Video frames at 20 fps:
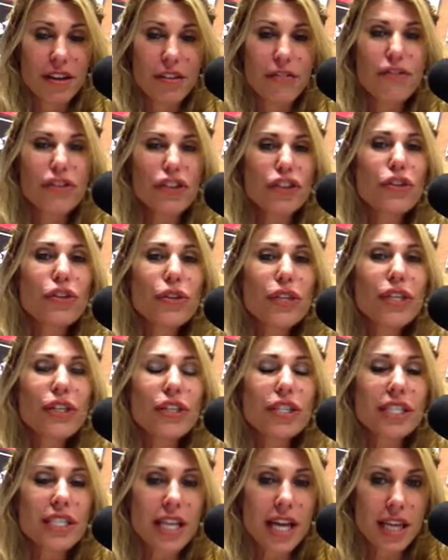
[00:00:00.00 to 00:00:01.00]
For two
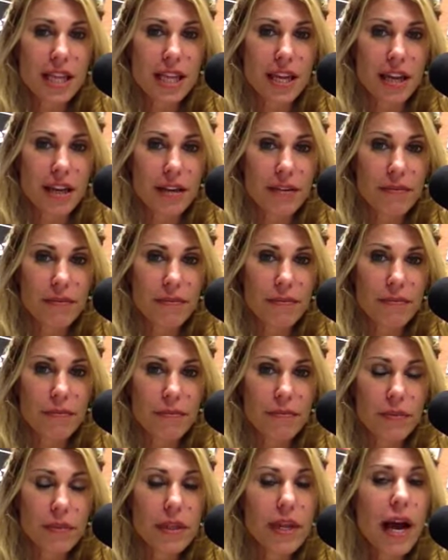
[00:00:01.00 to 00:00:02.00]
years, nothing.
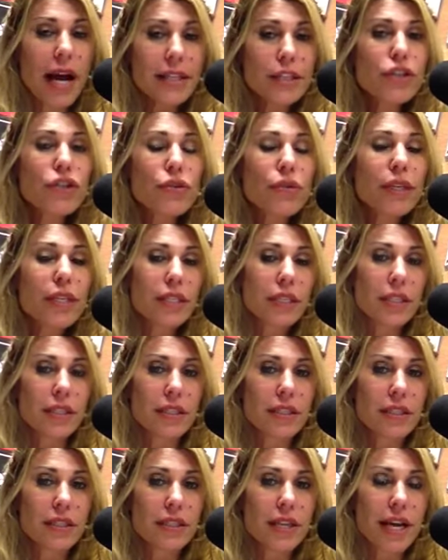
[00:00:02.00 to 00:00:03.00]
Now I had
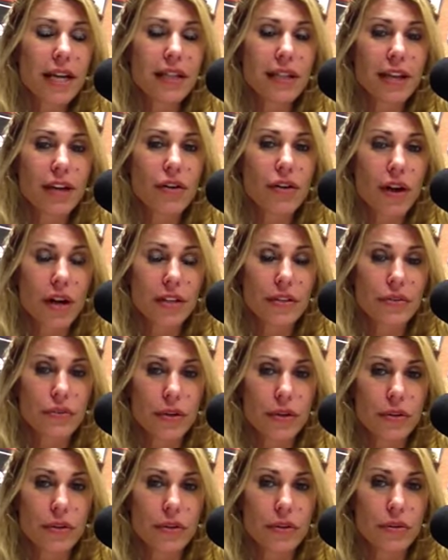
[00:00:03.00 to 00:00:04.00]
choices at that
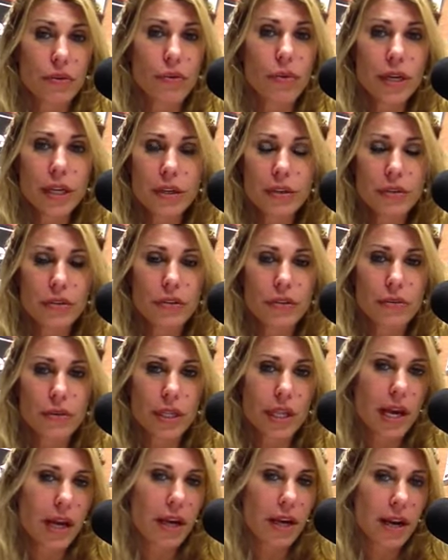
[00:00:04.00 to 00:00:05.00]
crossroad. What do you do with
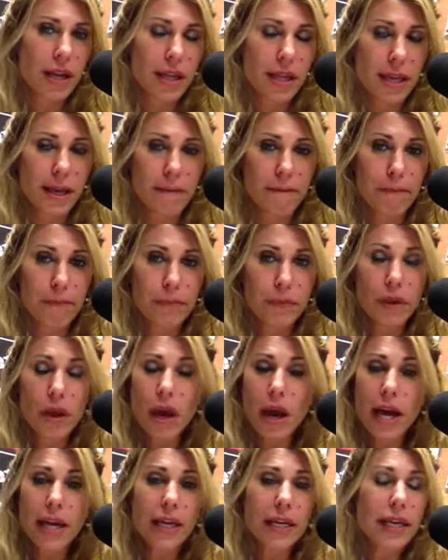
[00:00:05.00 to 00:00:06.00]
that nothing?
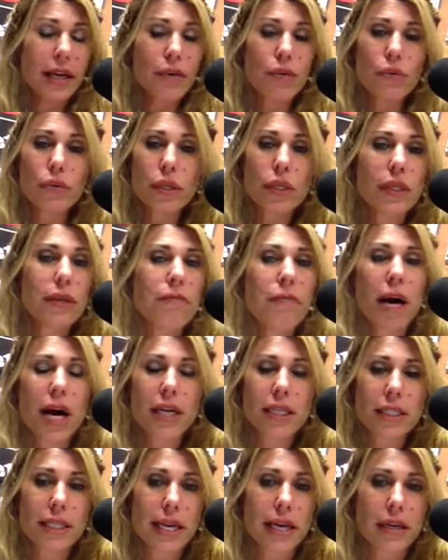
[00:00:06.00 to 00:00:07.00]
I could get really
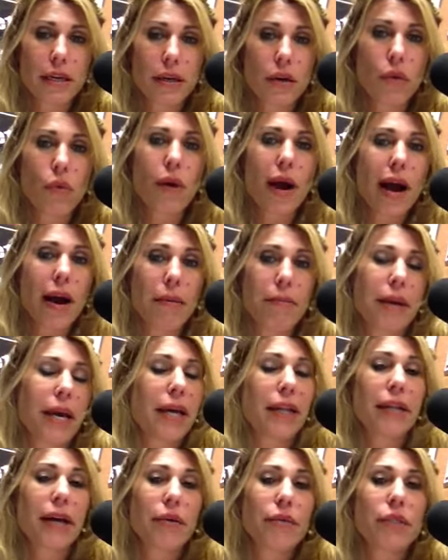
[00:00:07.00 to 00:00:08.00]
bogged down and go, wow,
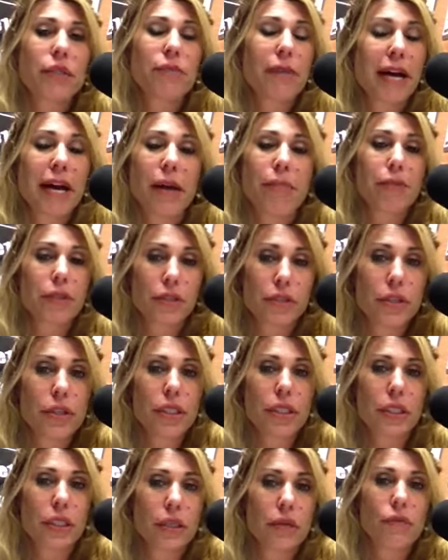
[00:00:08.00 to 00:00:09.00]
man, that was my
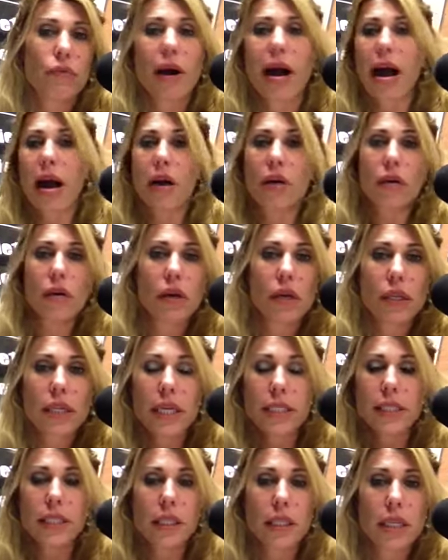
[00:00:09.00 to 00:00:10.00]
opportunity. Wow,
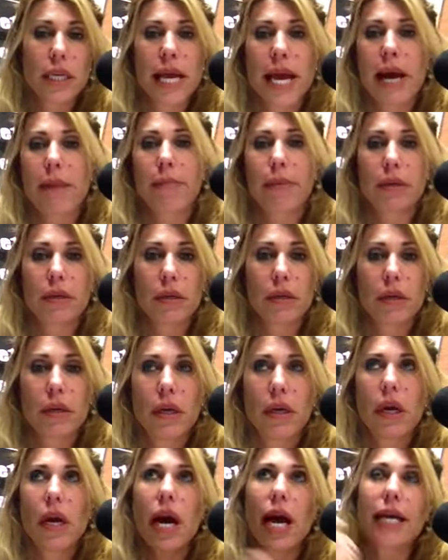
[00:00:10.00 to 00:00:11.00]
that didn't happen.
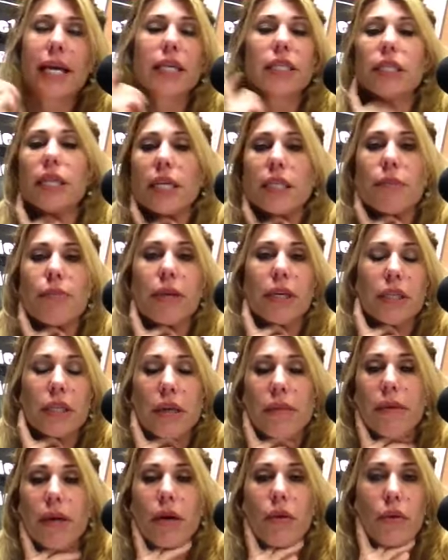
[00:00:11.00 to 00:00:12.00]
I guess that's because
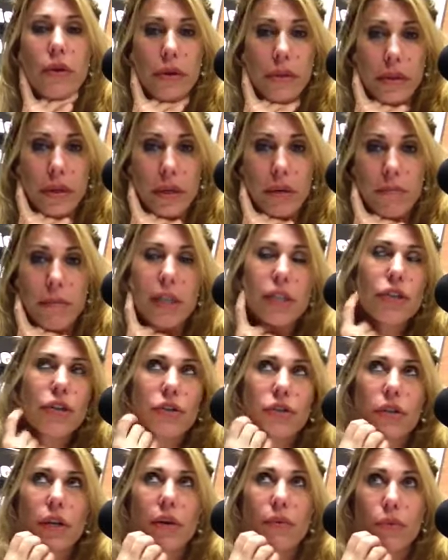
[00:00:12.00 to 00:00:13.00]
I'm not worth it. My
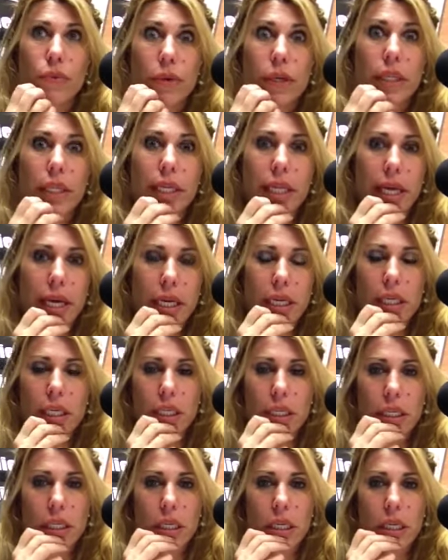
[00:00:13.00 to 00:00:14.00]
show's not really that
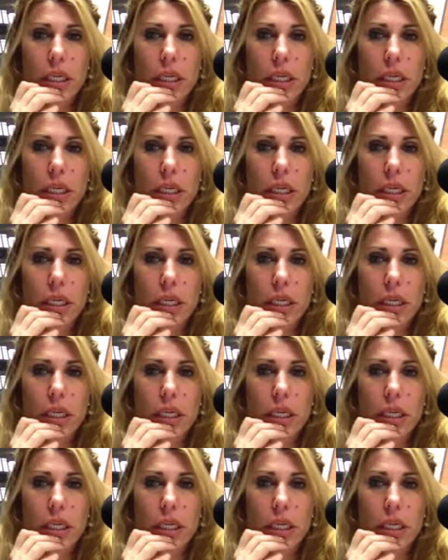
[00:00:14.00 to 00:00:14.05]
good.